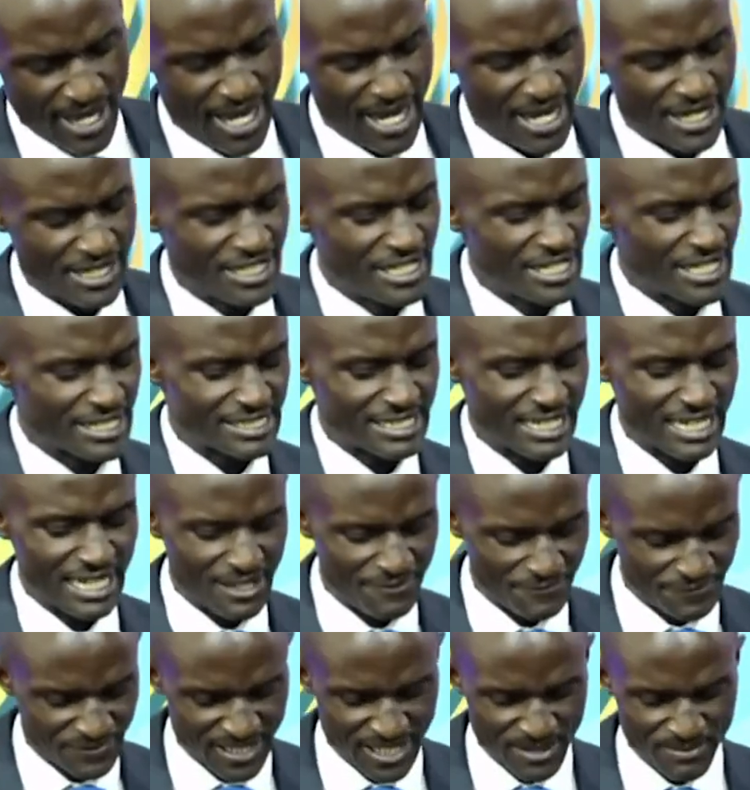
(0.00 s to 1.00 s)
and he has
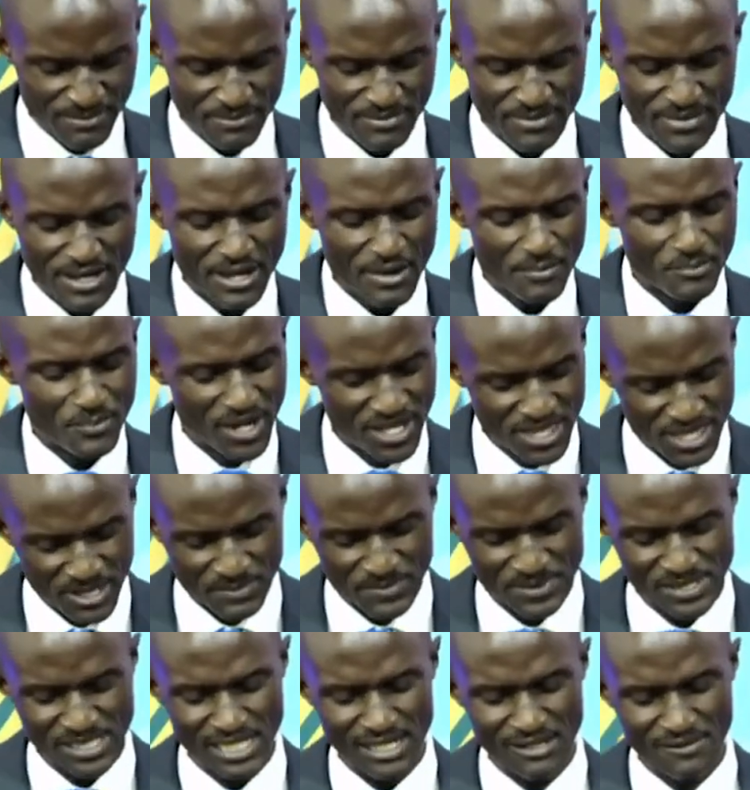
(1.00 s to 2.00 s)
left them by
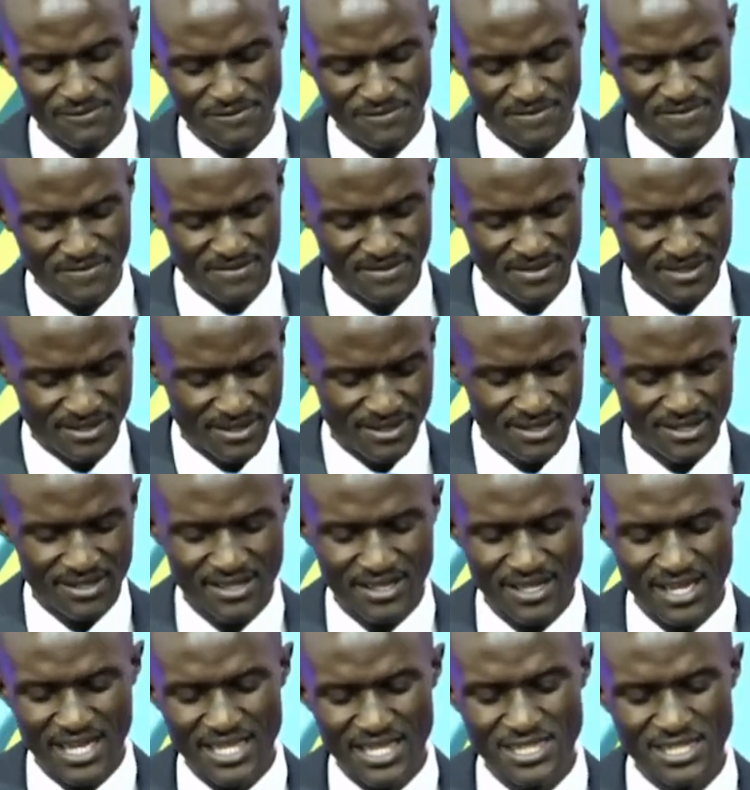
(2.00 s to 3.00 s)
themselves,
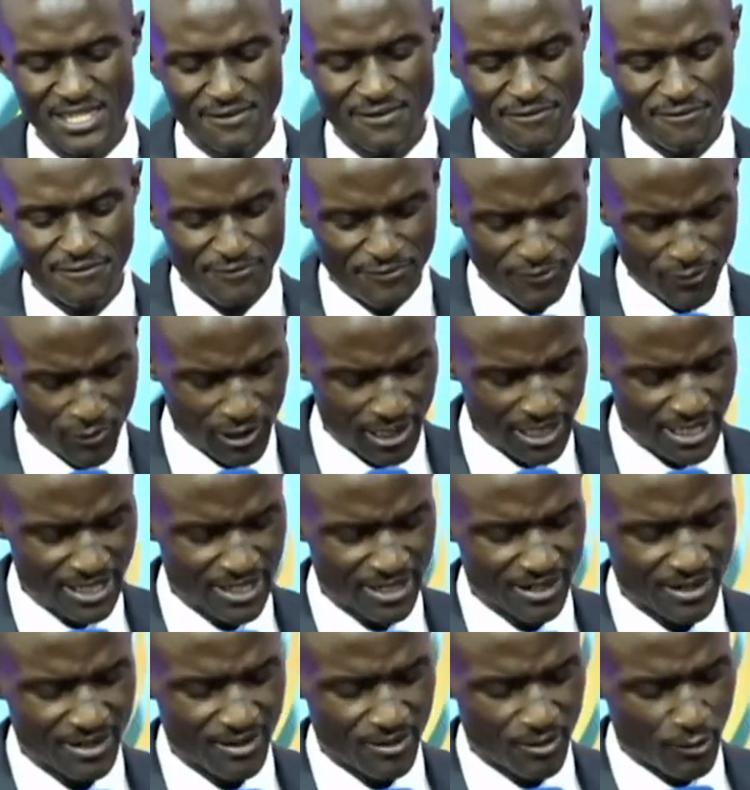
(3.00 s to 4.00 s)
and they're
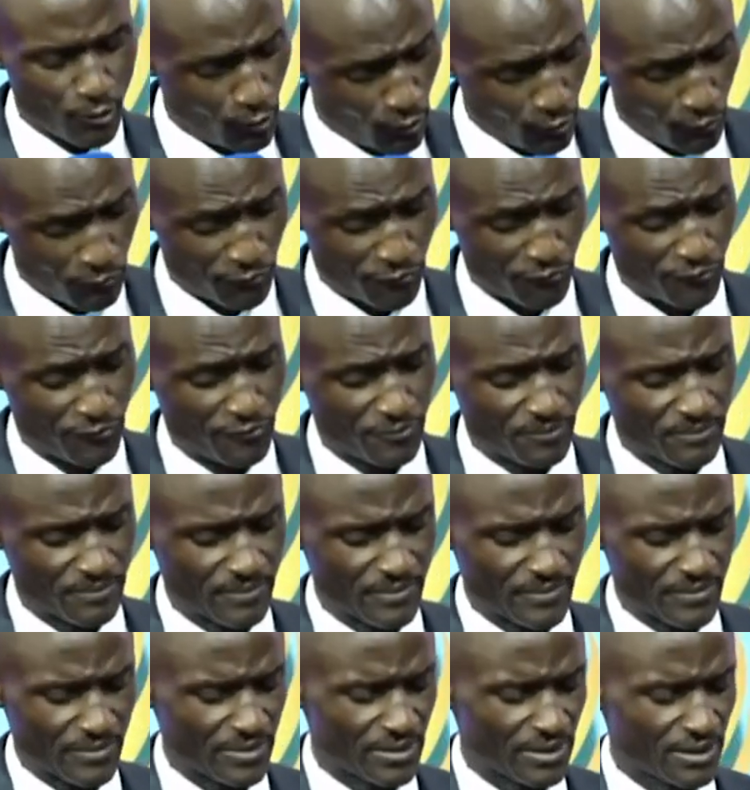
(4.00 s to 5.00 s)
falling off.
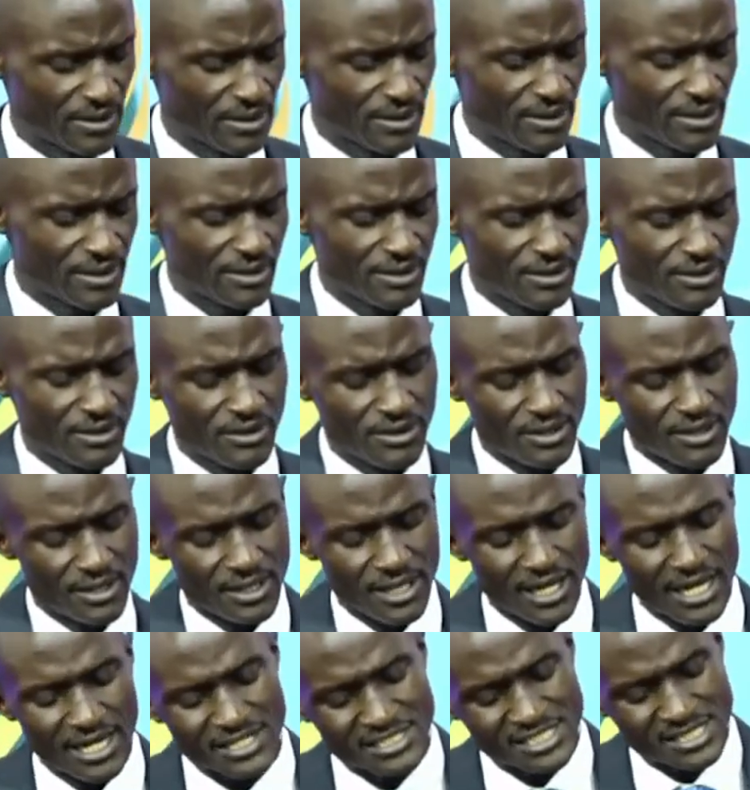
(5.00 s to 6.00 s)

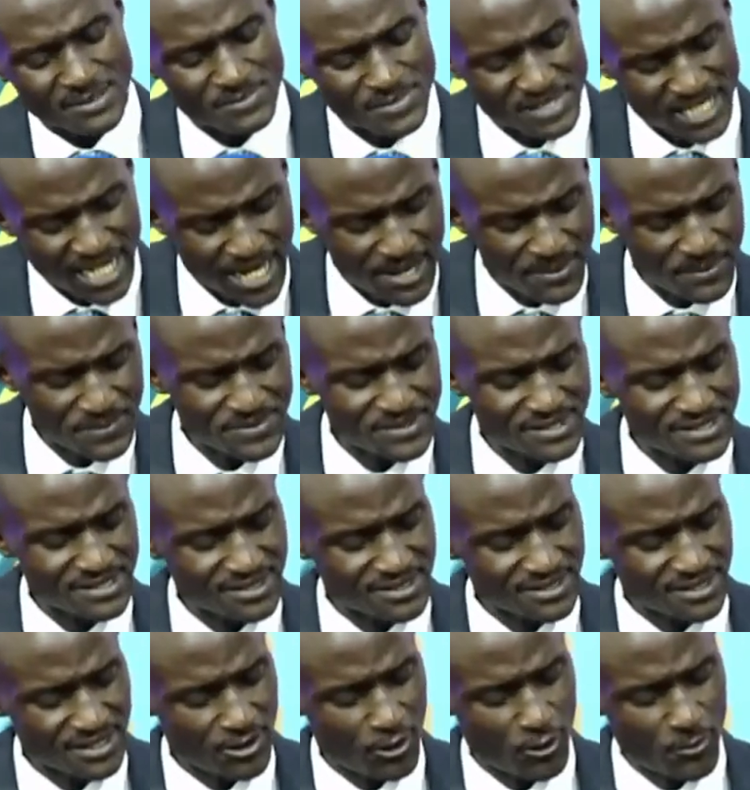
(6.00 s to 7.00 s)
And
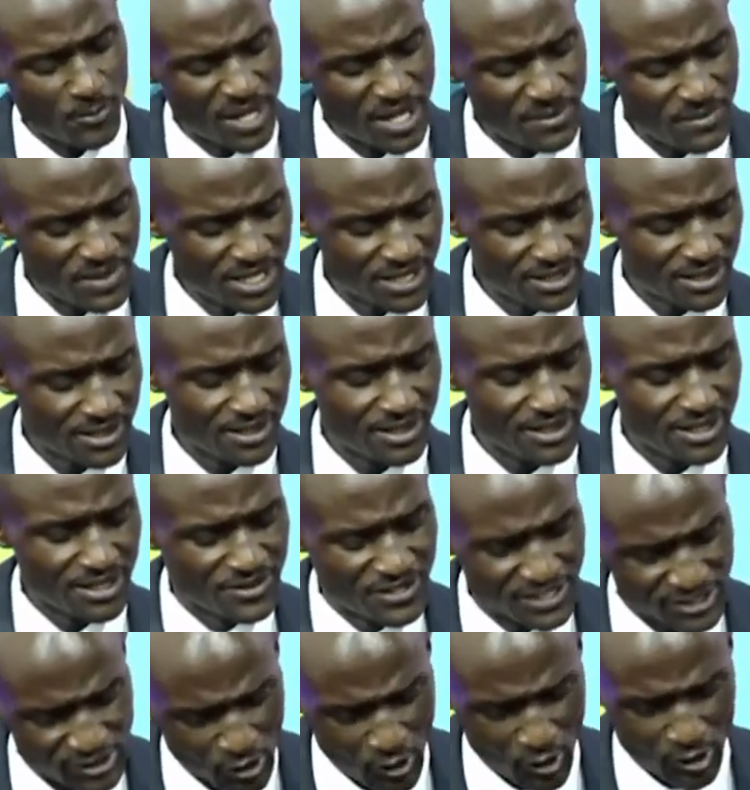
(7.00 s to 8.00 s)
sometimes, or maybe in
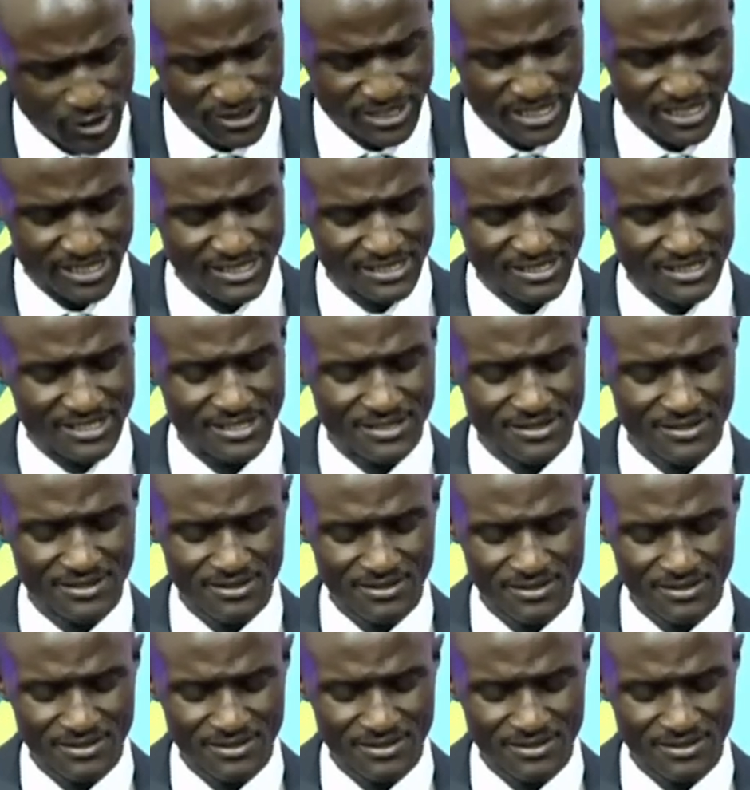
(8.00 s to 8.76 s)
this context,